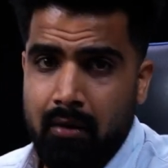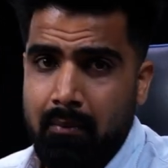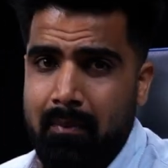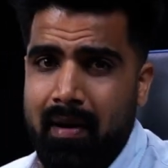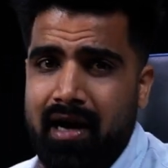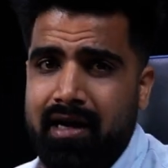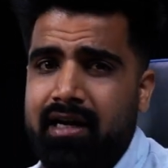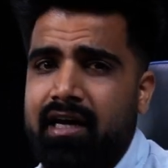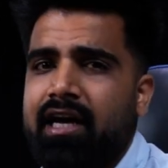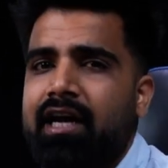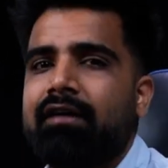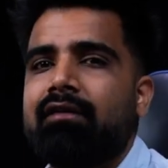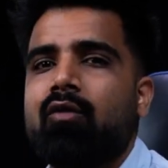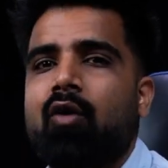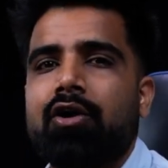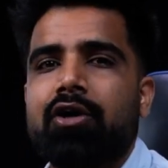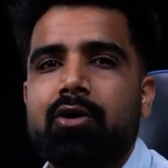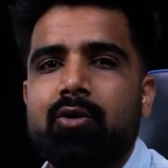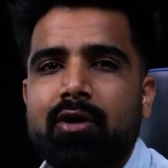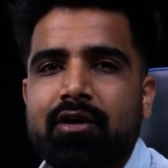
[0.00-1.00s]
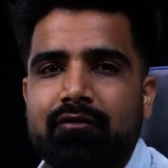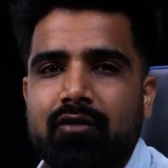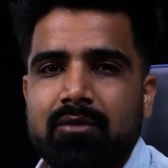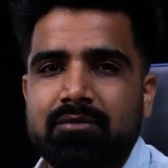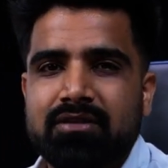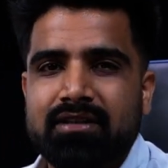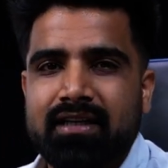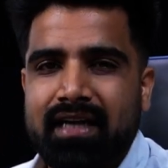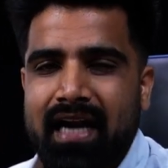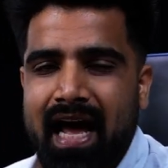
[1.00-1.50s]
But if you want to do it from
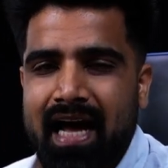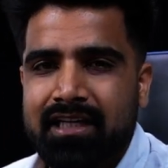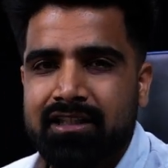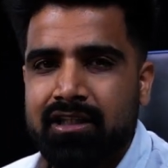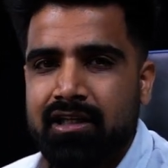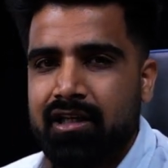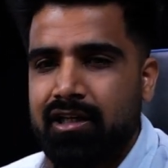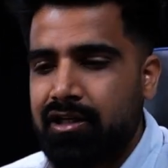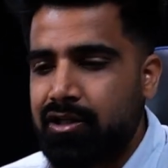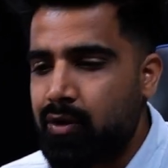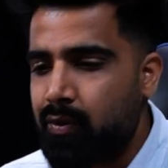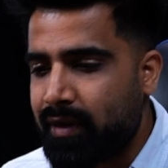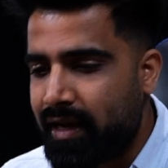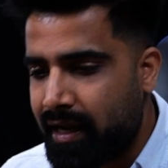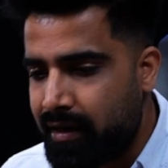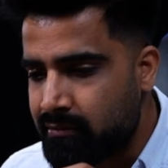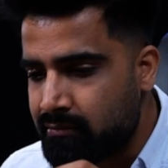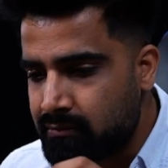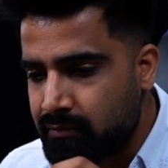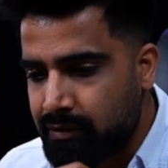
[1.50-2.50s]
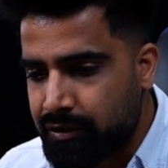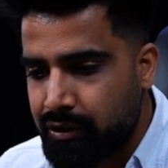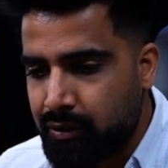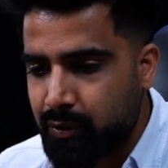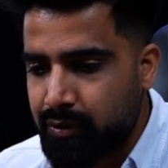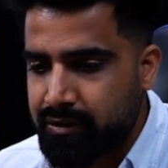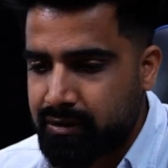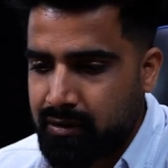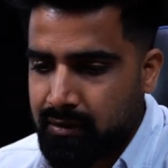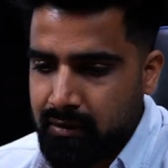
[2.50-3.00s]
scratch, you can
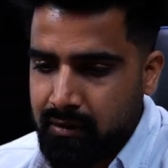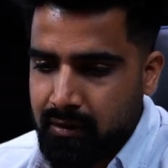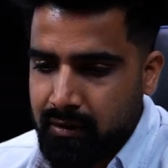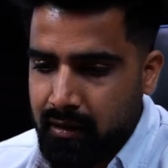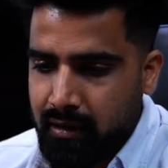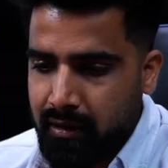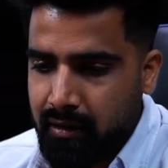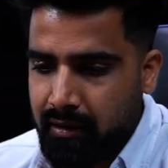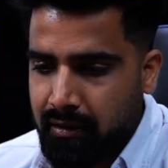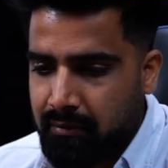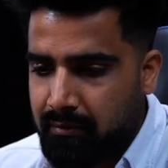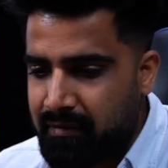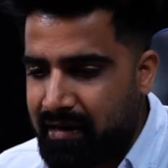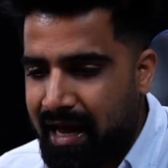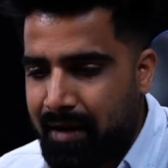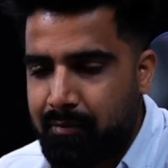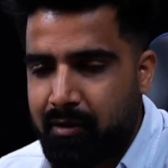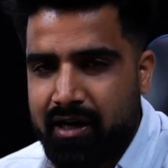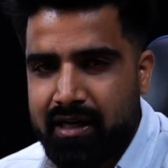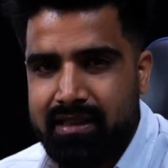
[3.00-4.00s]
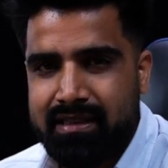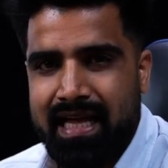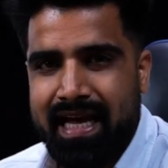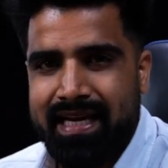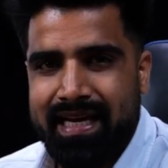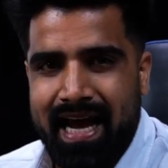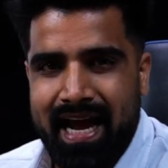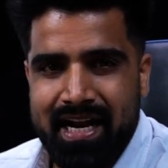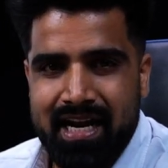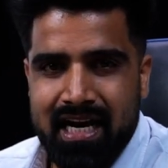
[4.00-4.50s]
use uh, libraries
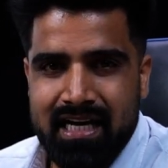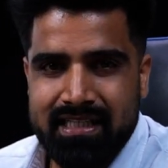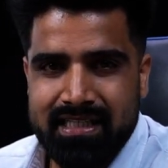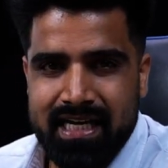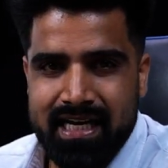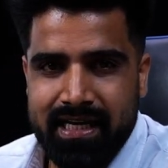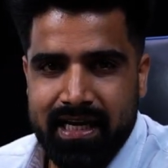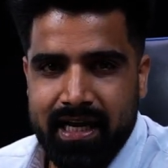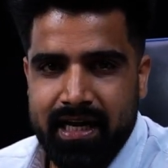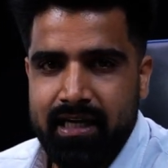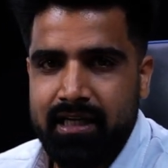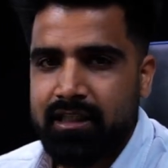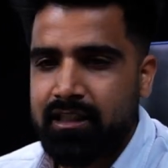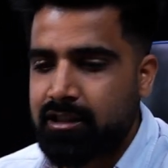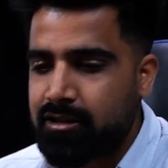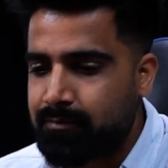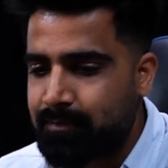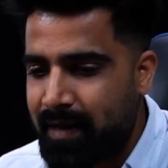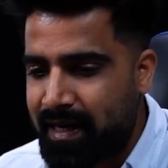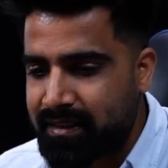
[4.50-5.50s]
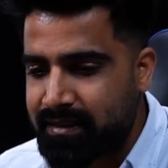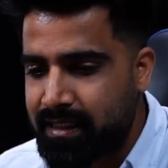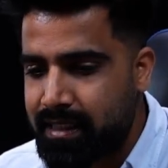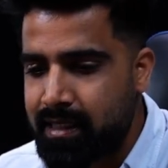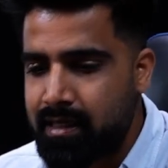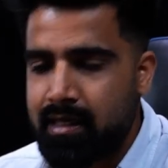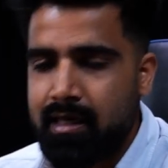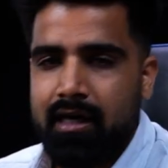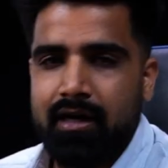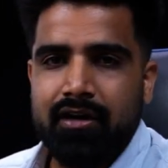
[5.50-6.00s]
like N L T K,
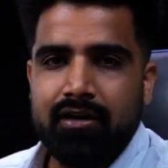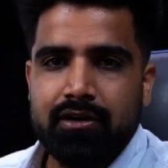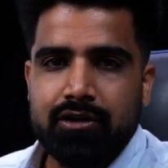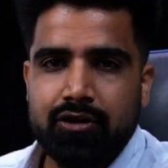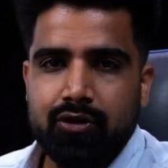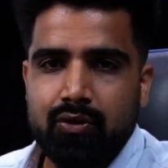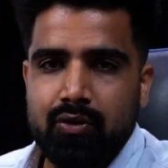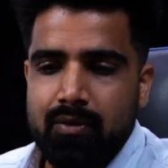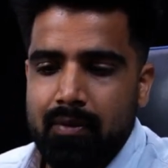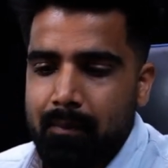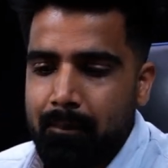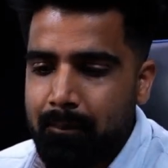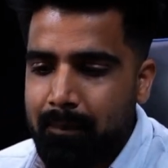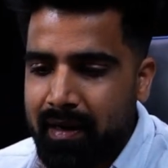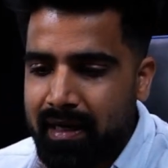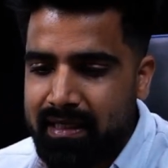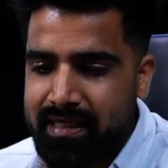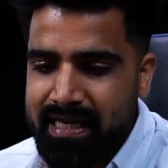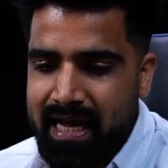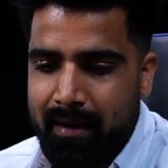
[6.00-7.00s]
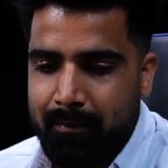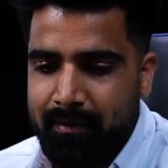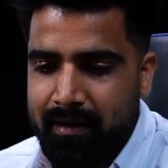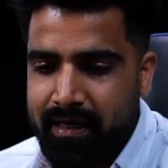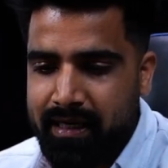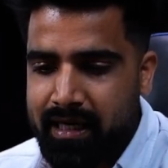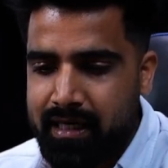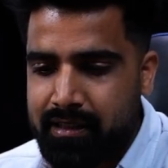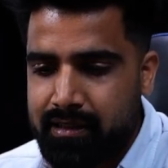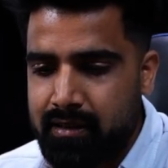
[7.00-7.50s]
spaCy to build the
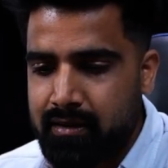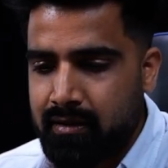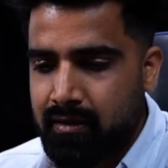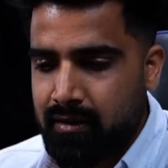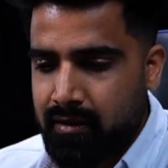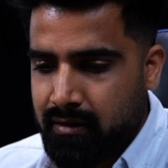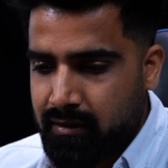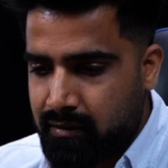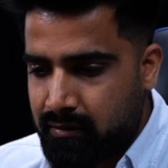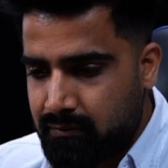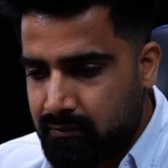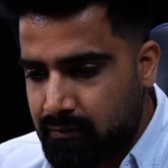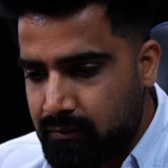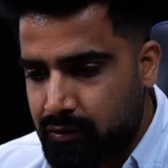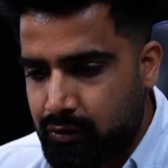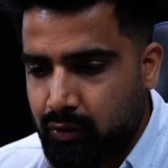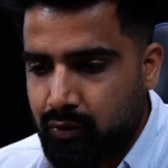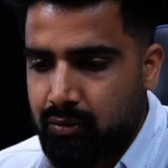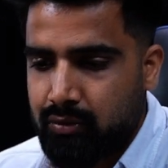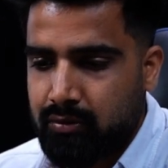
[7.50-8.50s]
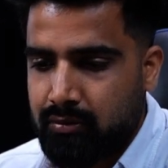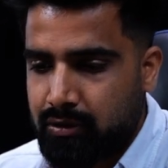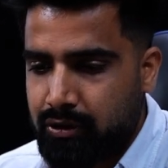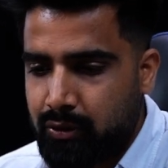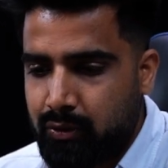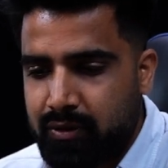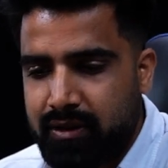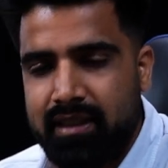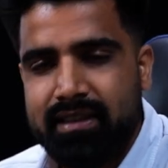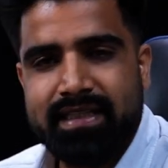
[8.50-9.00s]
application to
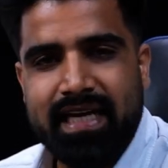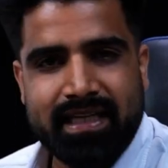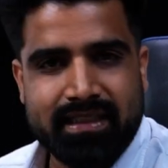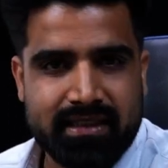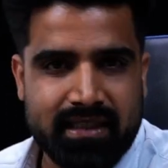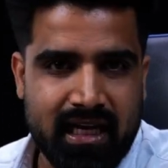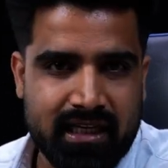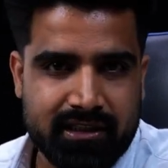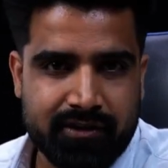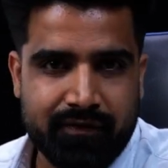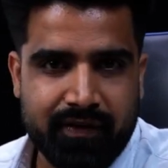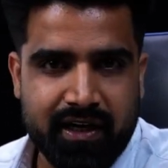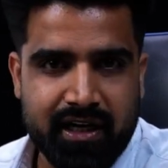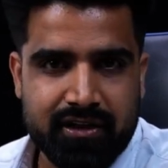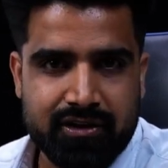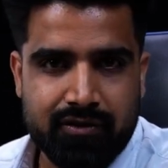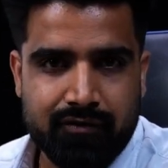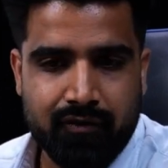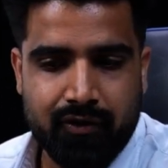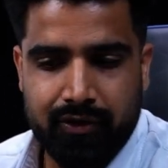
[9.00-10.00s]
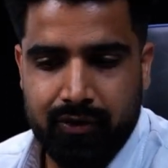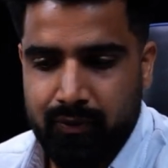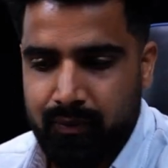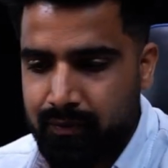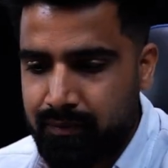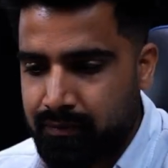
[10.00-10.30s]
do the text classification for you.